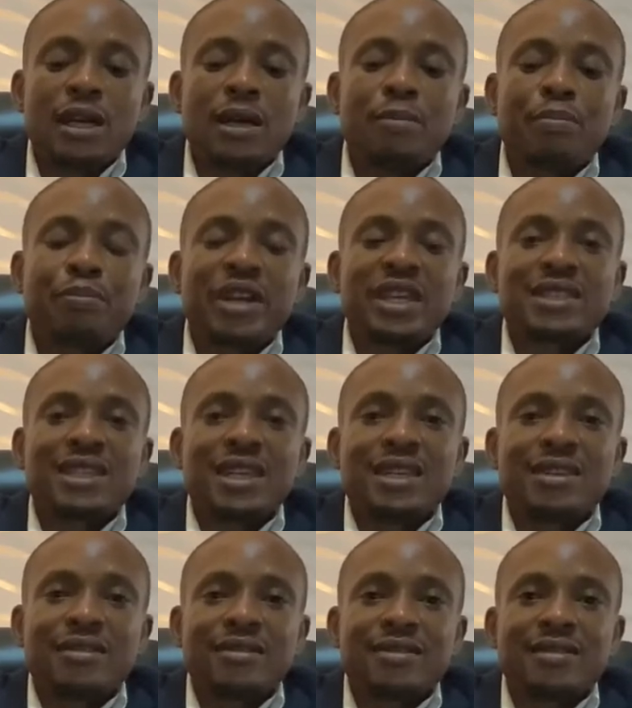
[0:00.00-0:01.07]

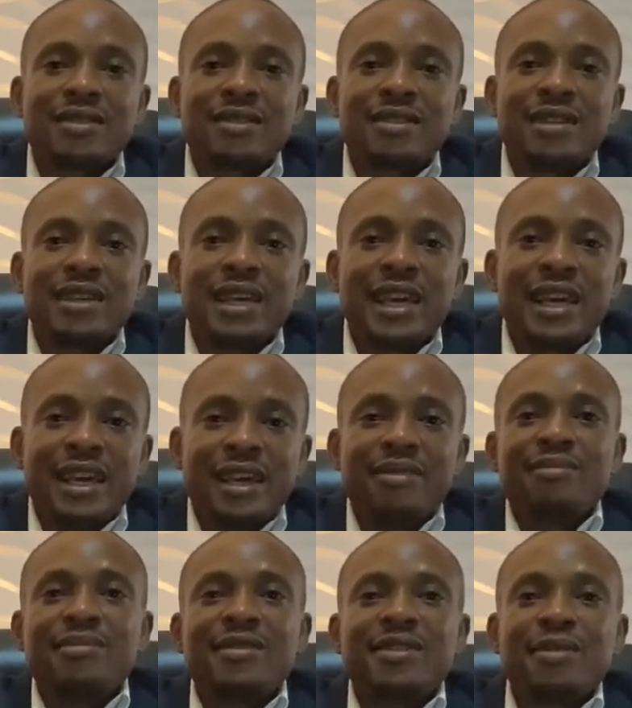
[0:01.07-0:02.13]
person A,
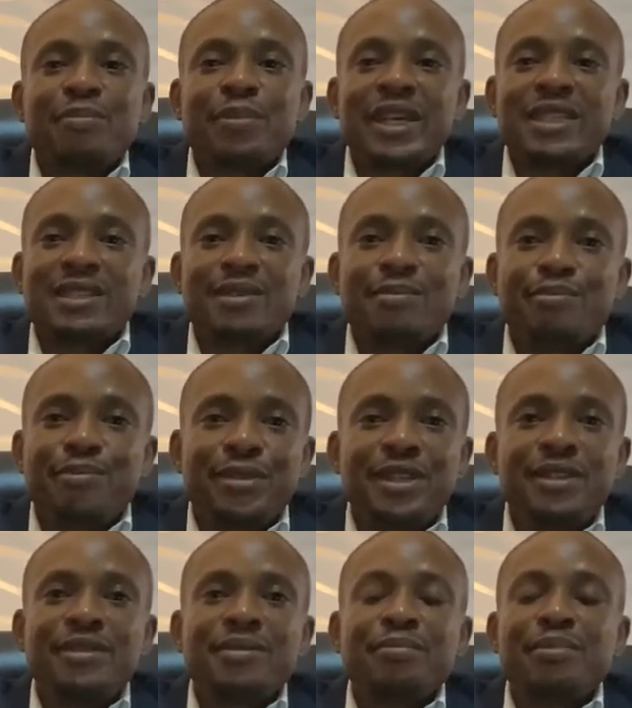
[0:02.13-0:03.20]
person
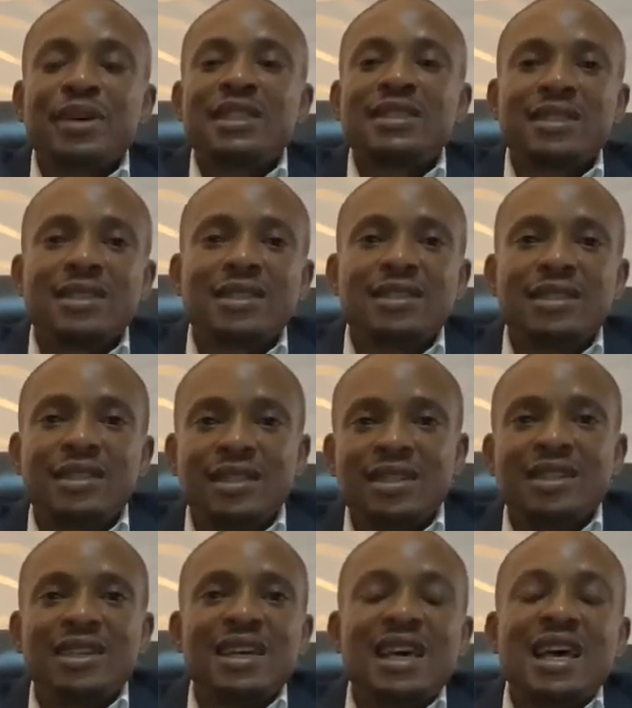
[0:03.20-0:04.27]
B, person C,
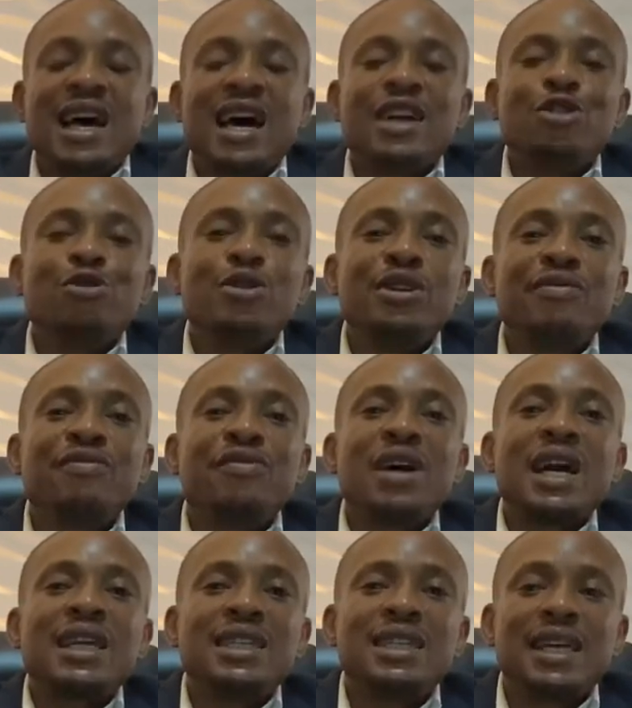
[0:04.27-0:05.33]
and you
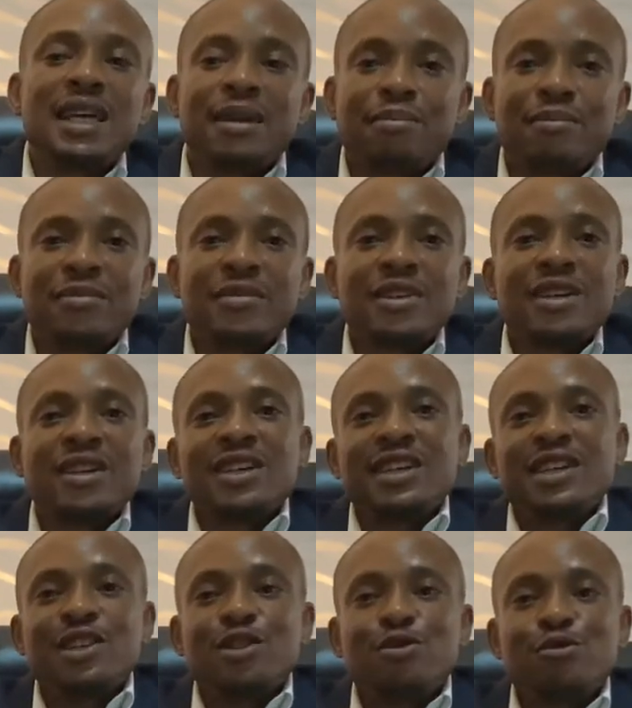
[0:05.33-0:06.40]
invite them
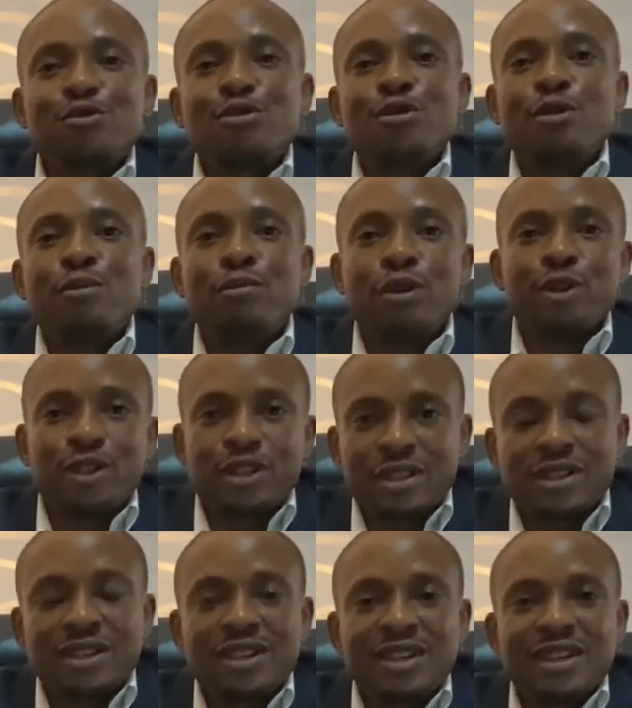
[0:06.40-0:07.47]
into your board,
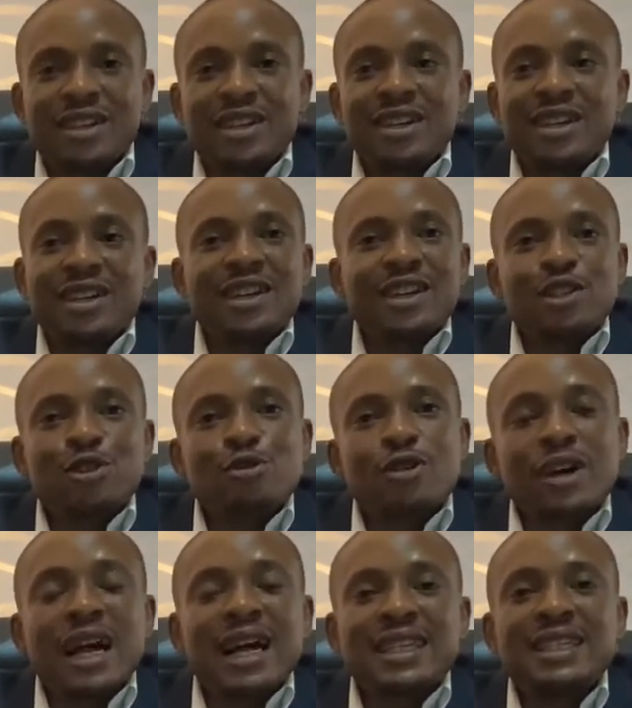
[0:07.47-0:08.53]
you
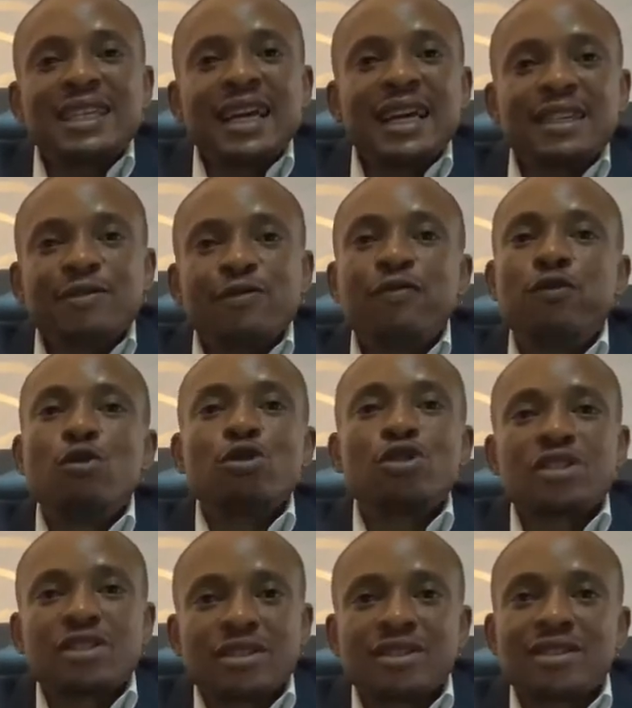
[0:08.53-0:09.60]
can then
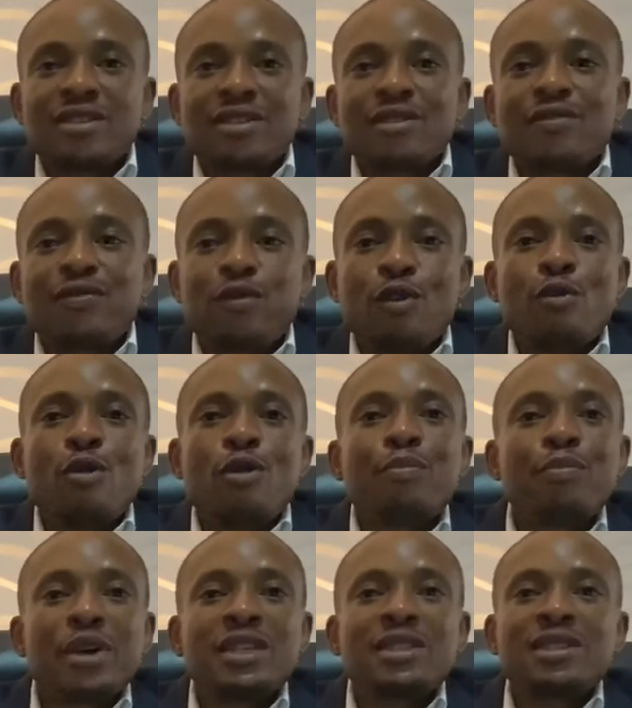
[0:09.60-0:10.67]
vote for one
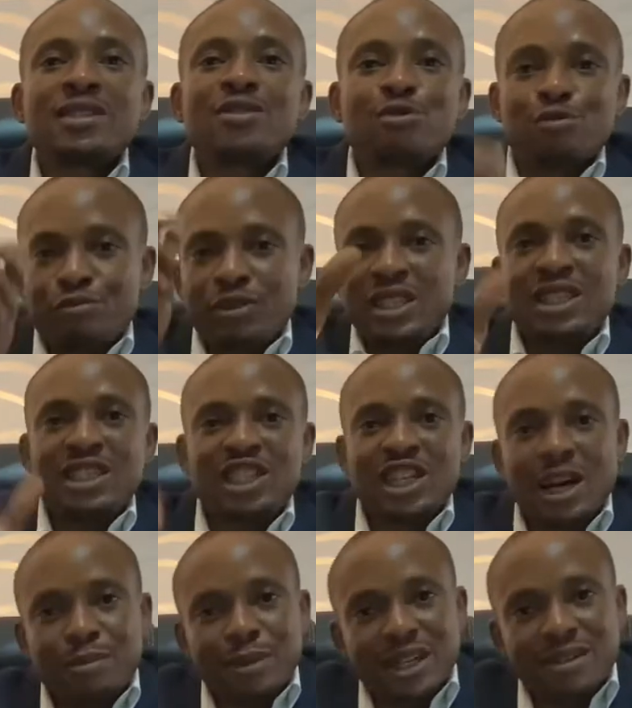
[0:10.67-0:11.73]
person to be the chairman.